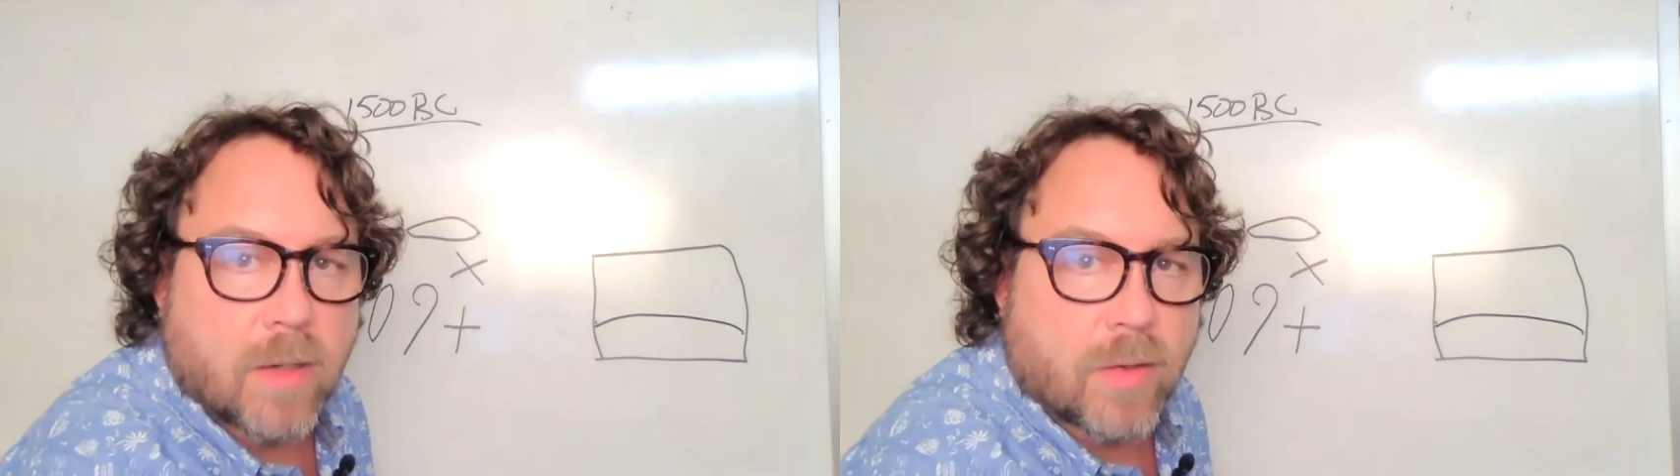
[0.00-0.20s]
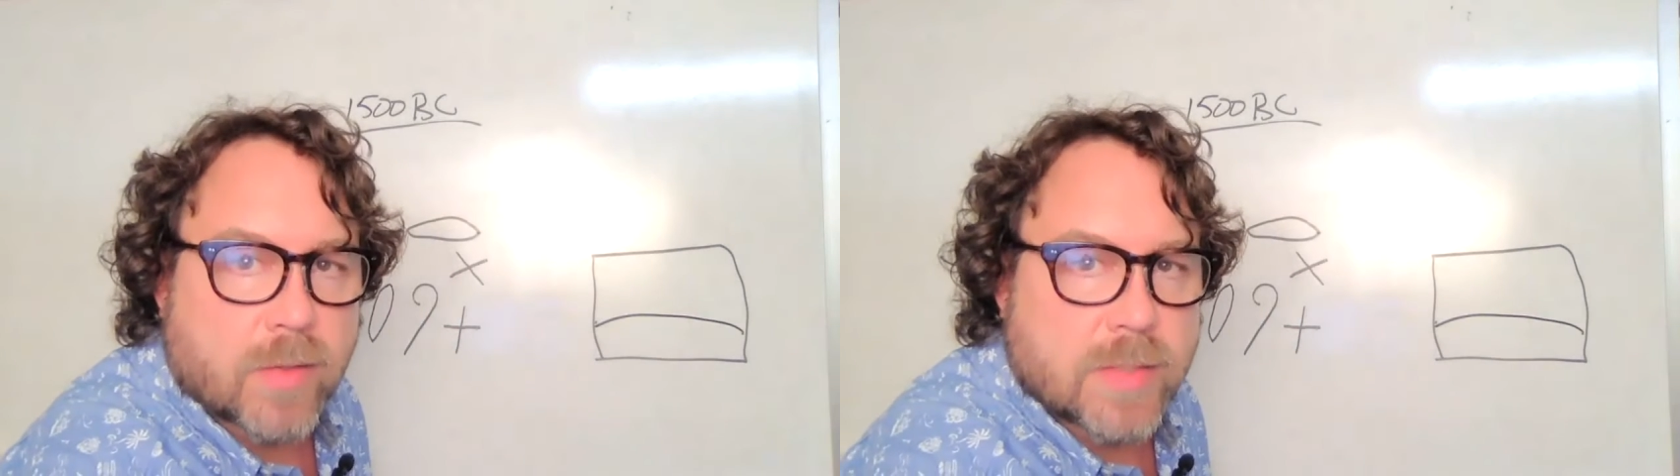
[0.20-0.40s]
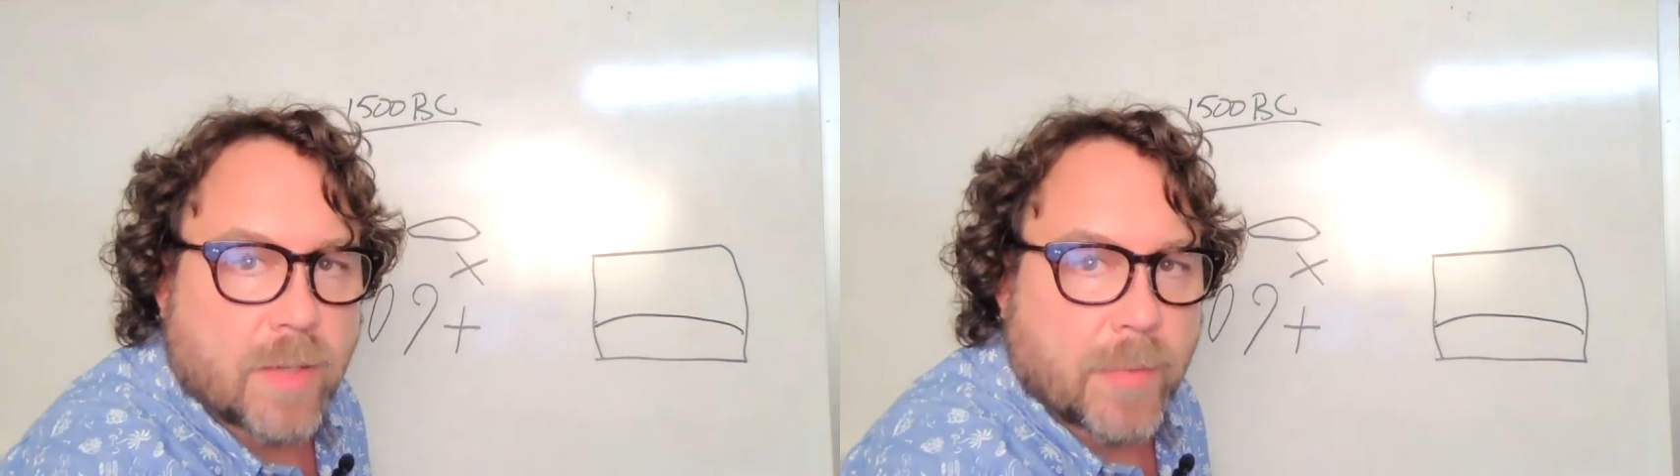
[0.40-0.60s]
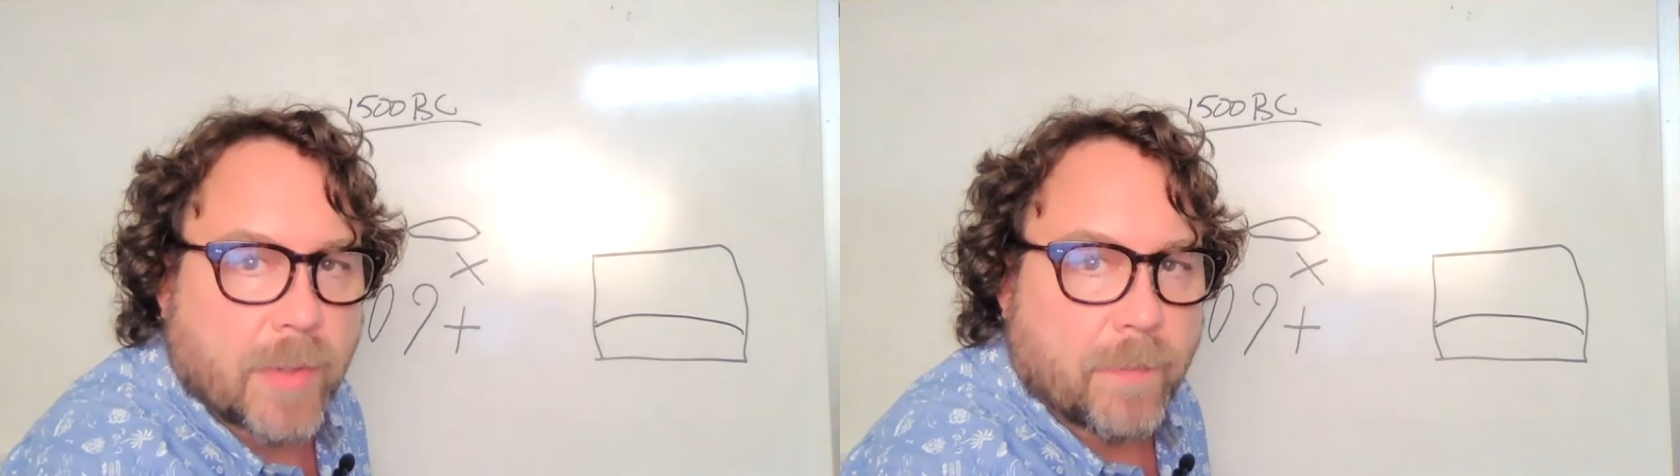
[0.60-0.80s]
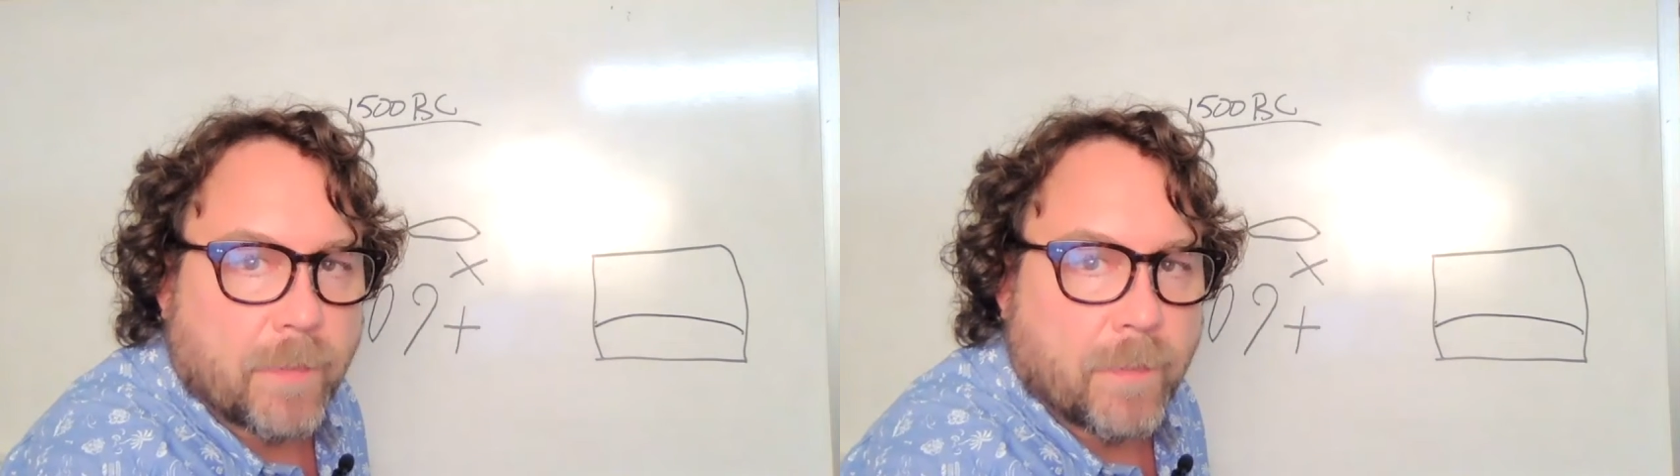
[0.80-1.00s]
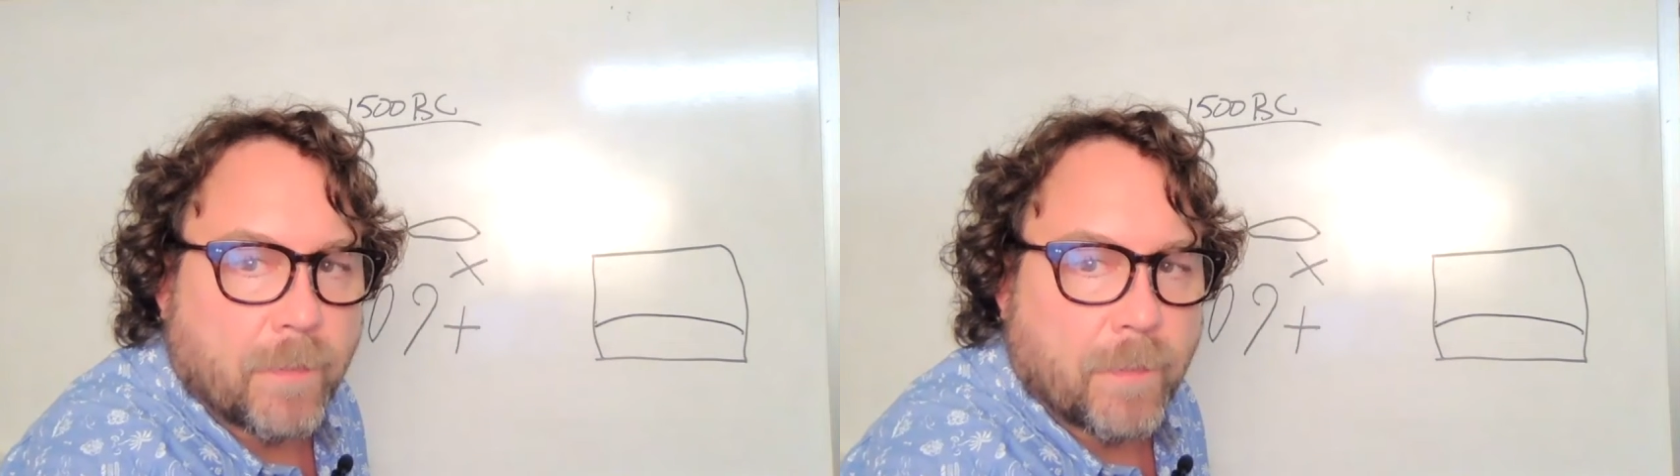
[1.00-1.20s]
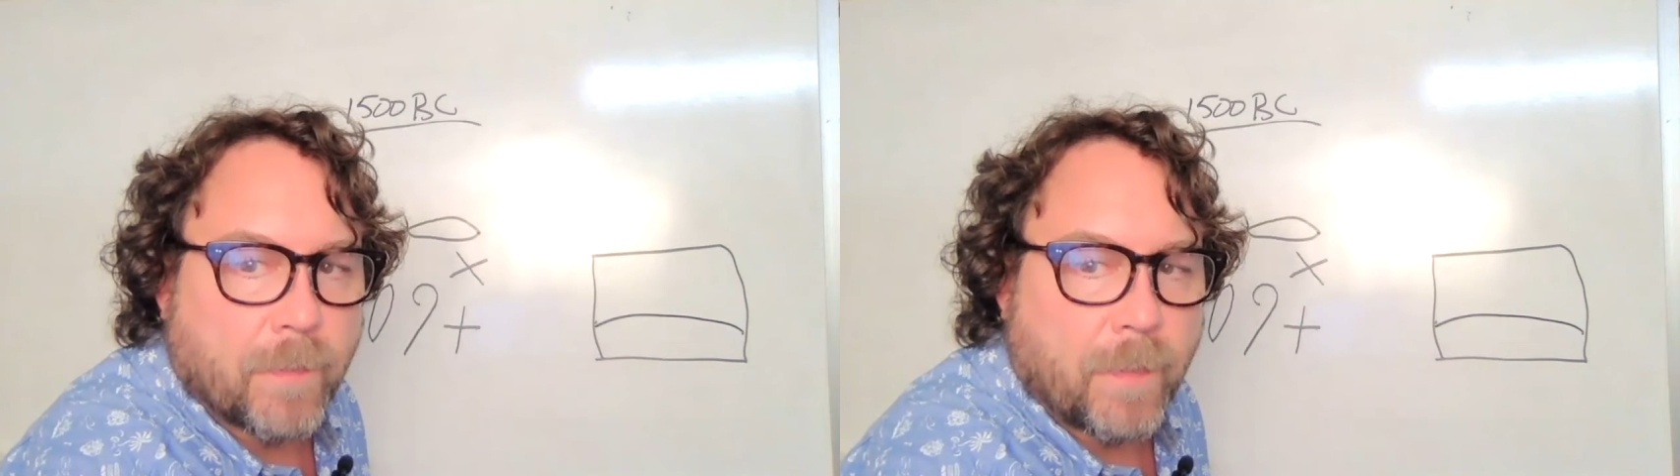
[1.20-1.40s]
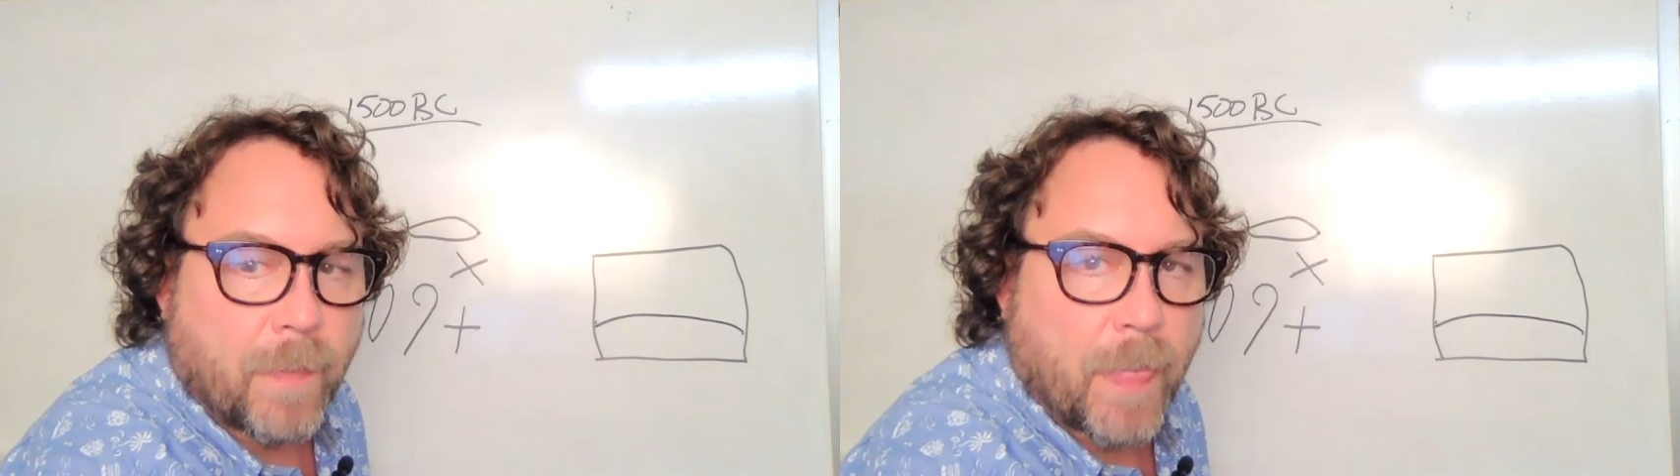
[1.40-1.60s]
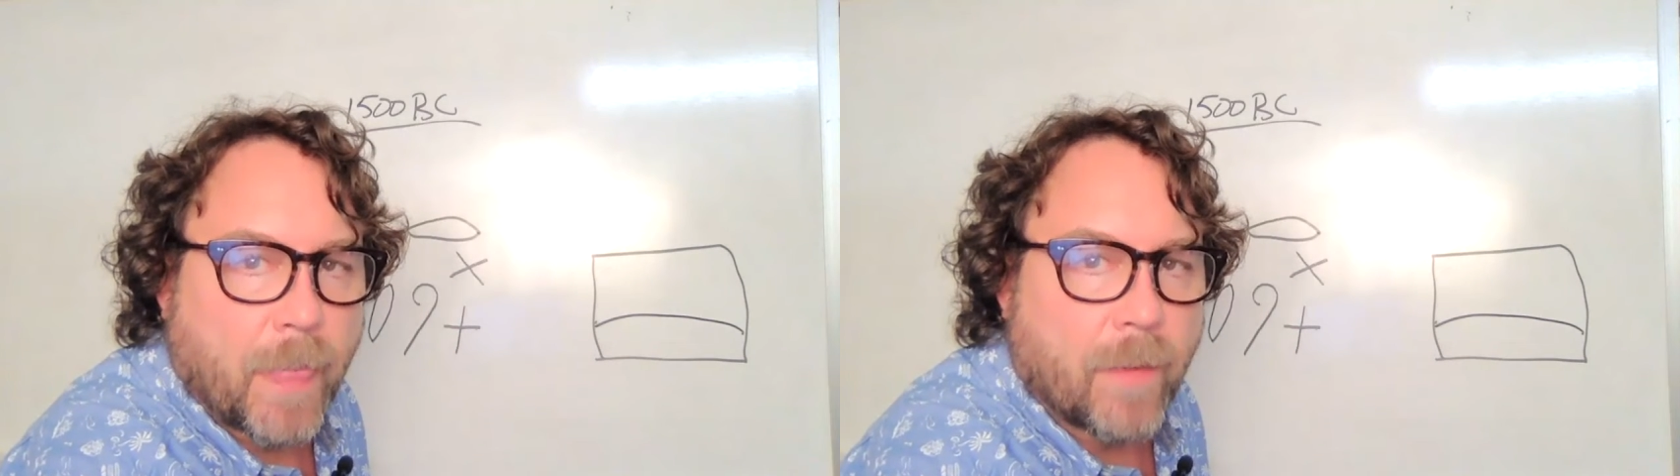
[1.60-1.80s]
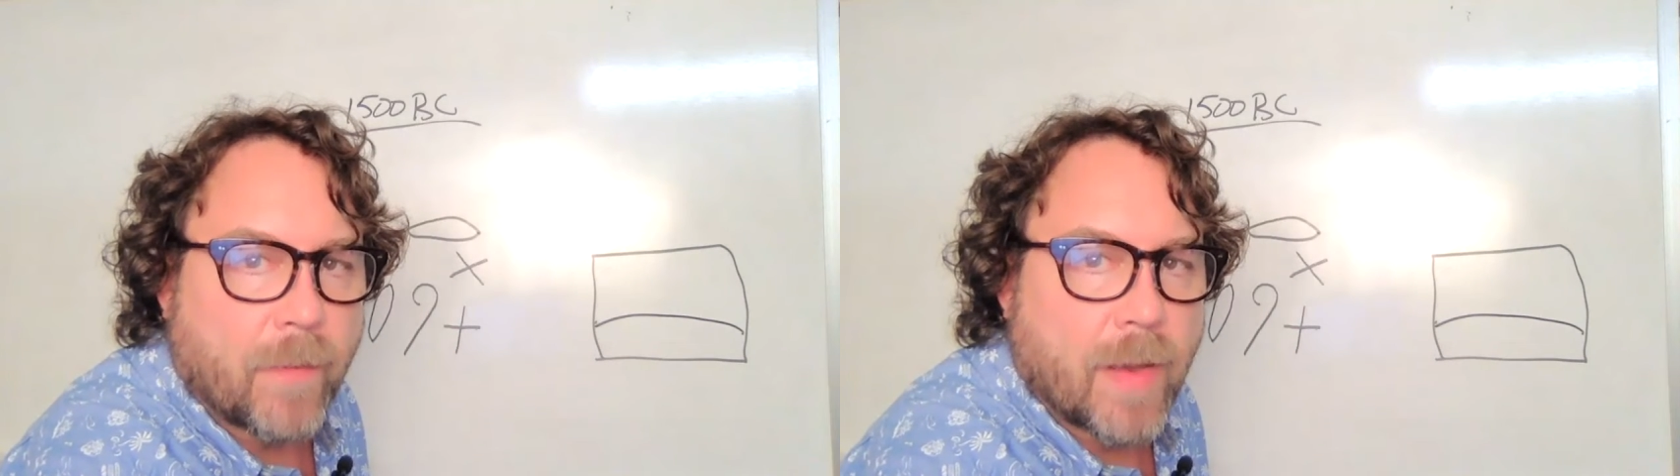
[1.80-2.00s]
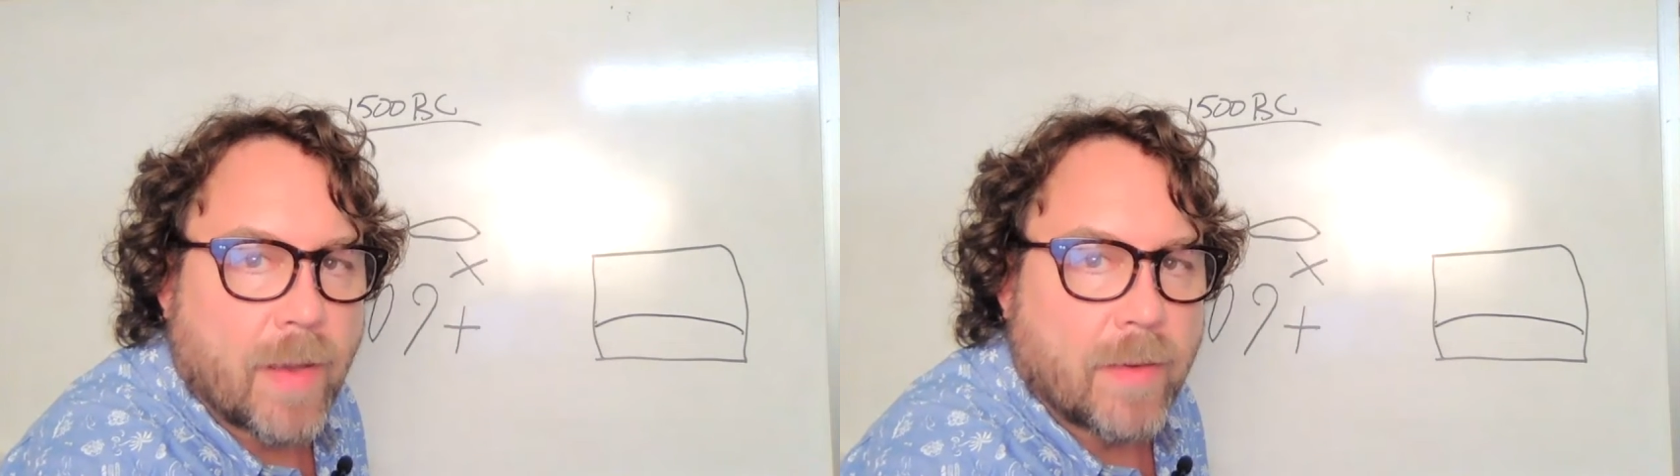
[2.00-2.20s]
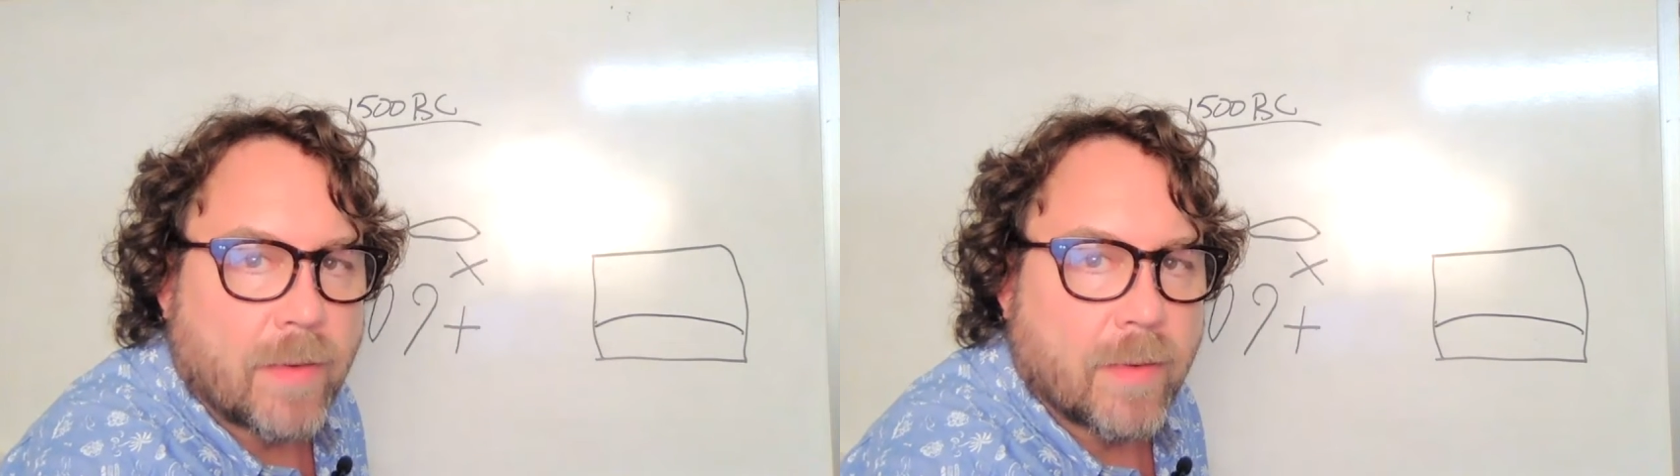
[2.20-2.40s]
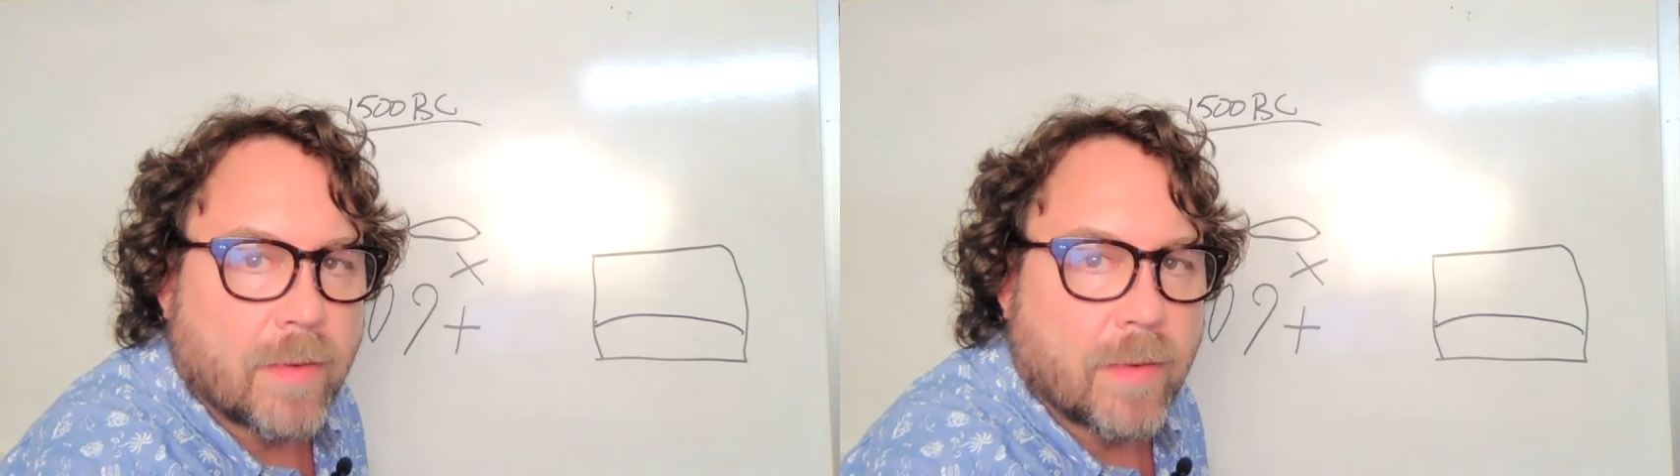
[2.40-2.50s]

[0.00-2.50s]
or something, okay?